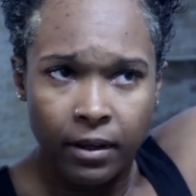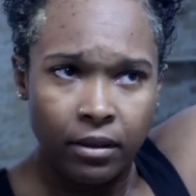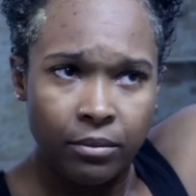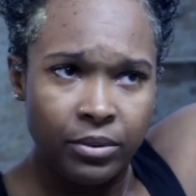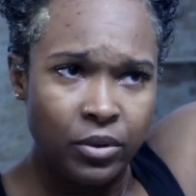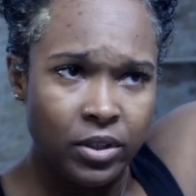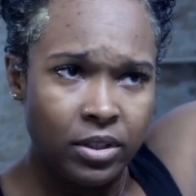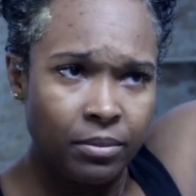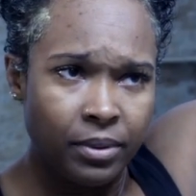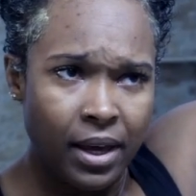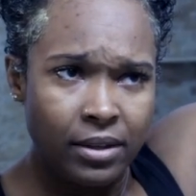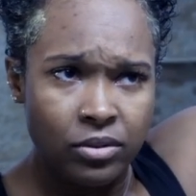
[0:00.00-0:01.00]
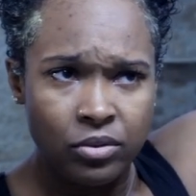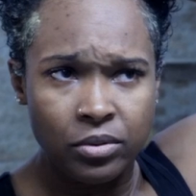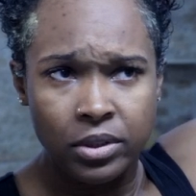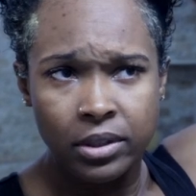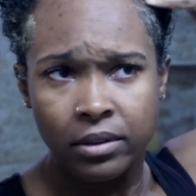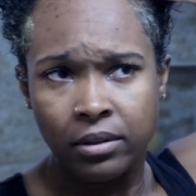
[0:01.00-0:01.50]
in the beauty supply
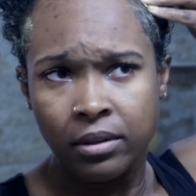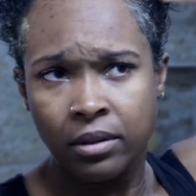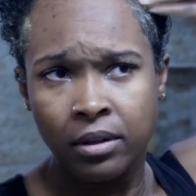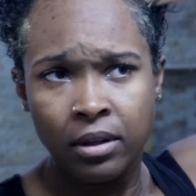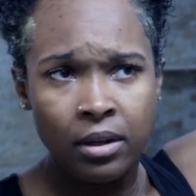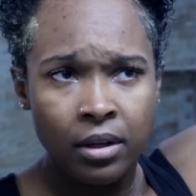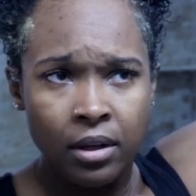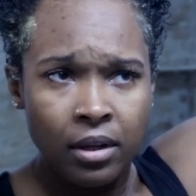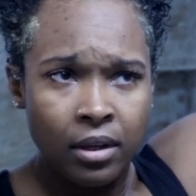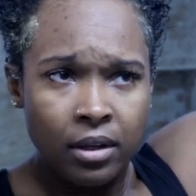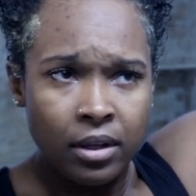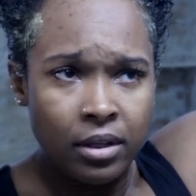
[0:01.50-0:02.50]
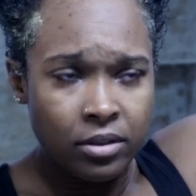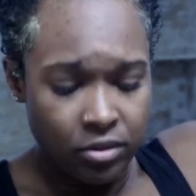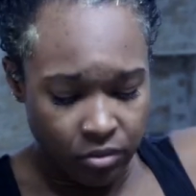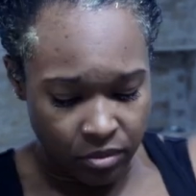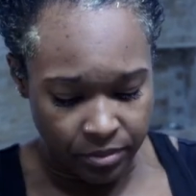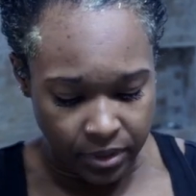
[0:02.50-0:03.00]
store. It's
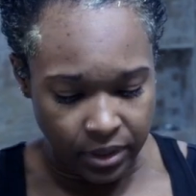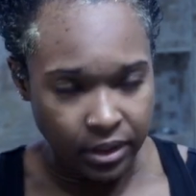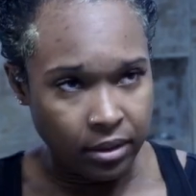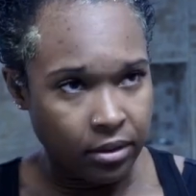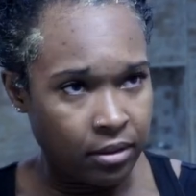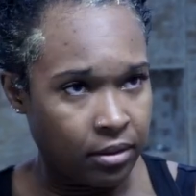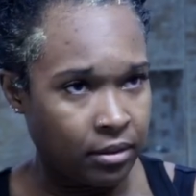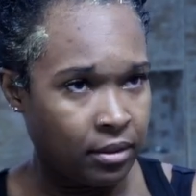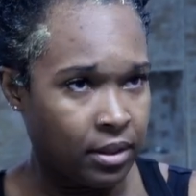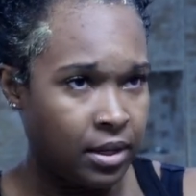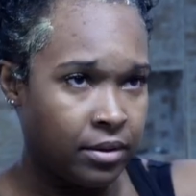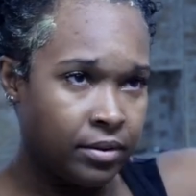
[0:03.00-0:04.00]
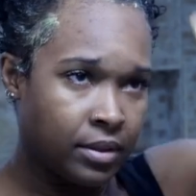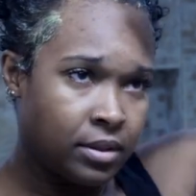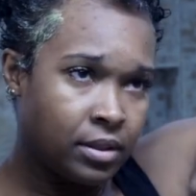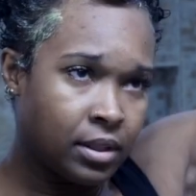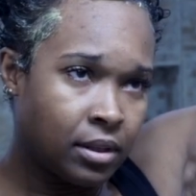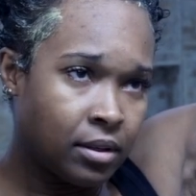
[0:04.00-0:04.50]
normally near the
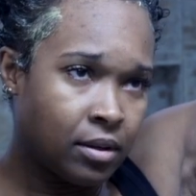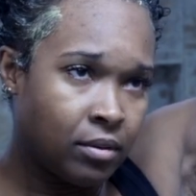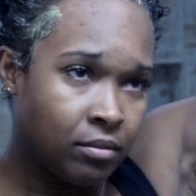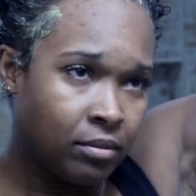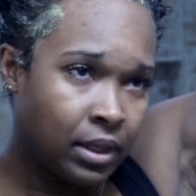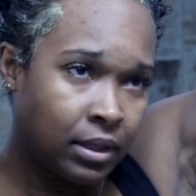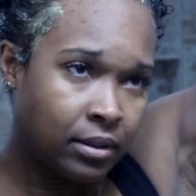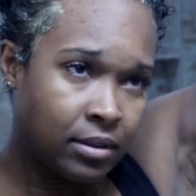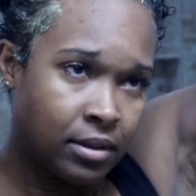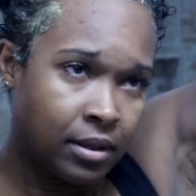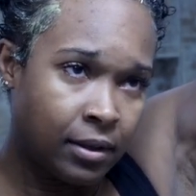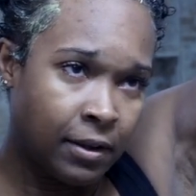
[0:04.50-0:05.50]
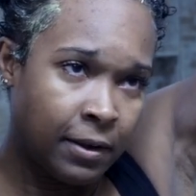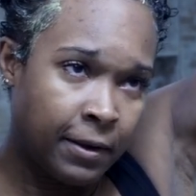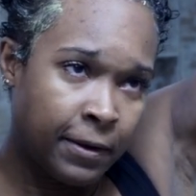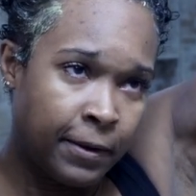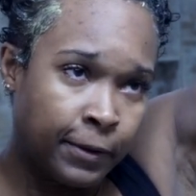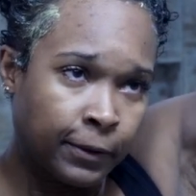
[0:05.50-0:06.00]
silicone mix.
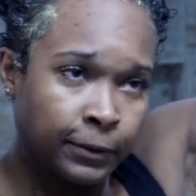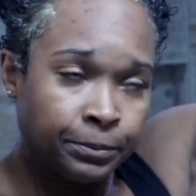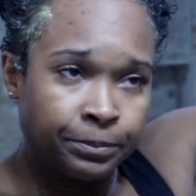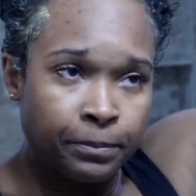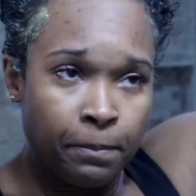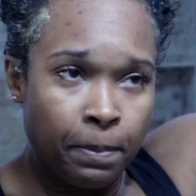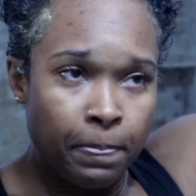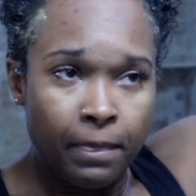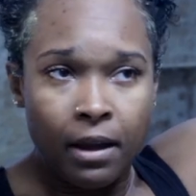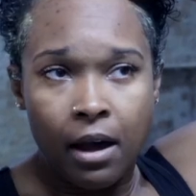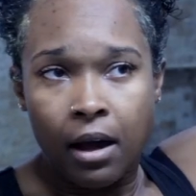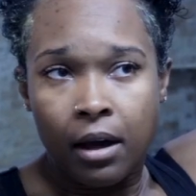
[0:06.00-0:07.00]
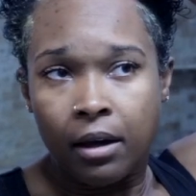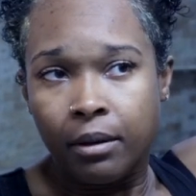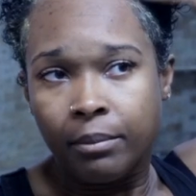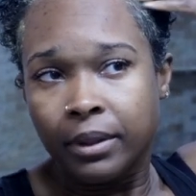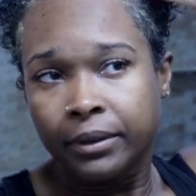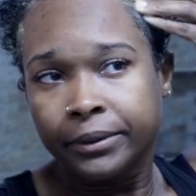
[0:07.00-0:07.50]

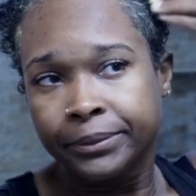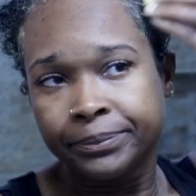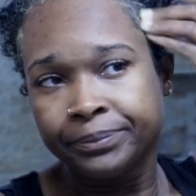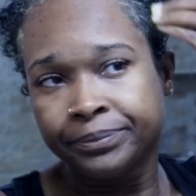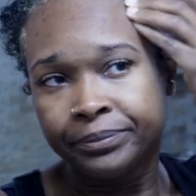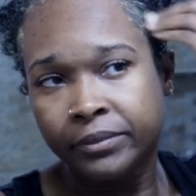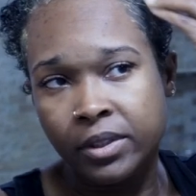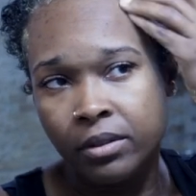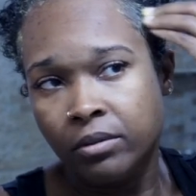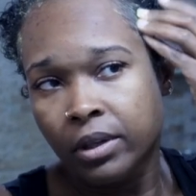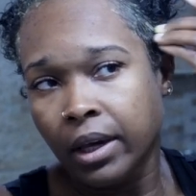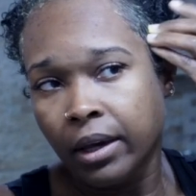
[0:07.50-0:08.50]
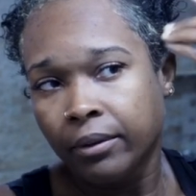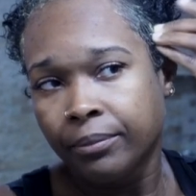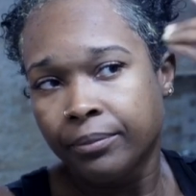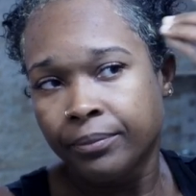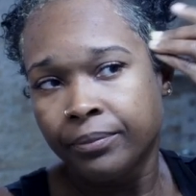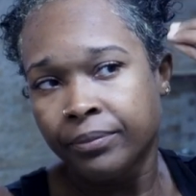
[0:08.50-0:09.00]
So yeah.
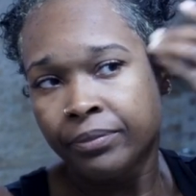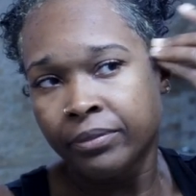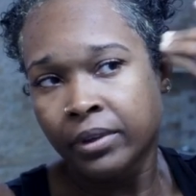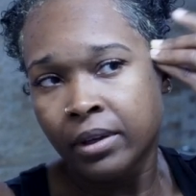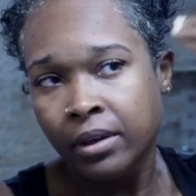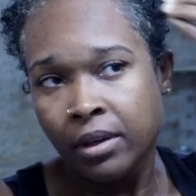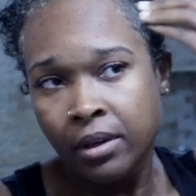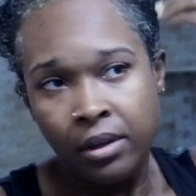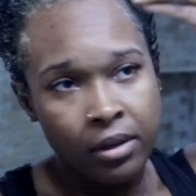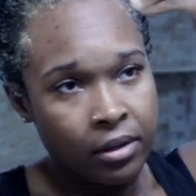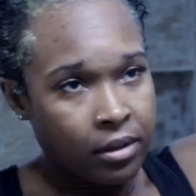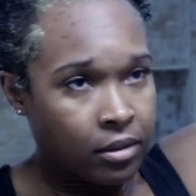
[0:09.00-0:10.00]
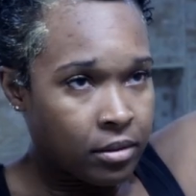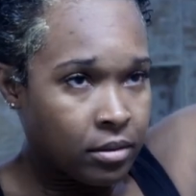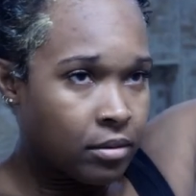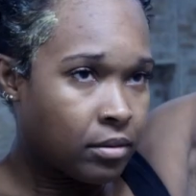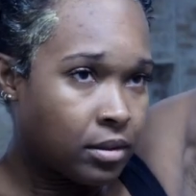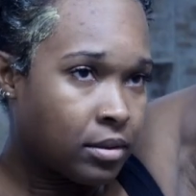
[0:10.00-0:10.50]

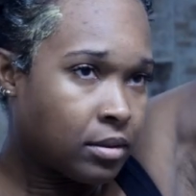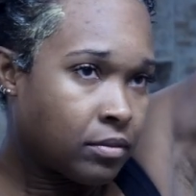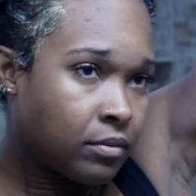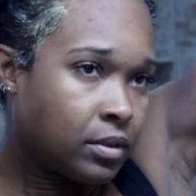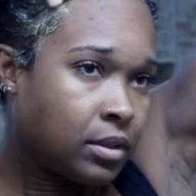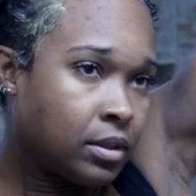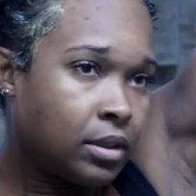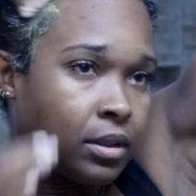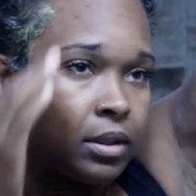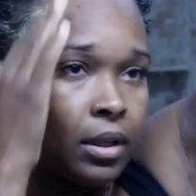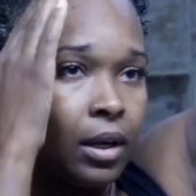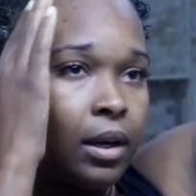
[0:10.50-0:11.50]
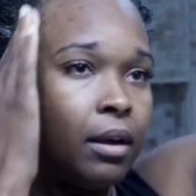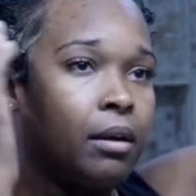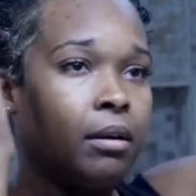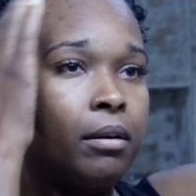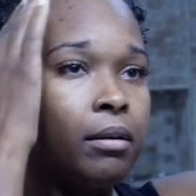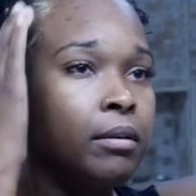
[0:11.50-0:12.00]
So this is really gonna get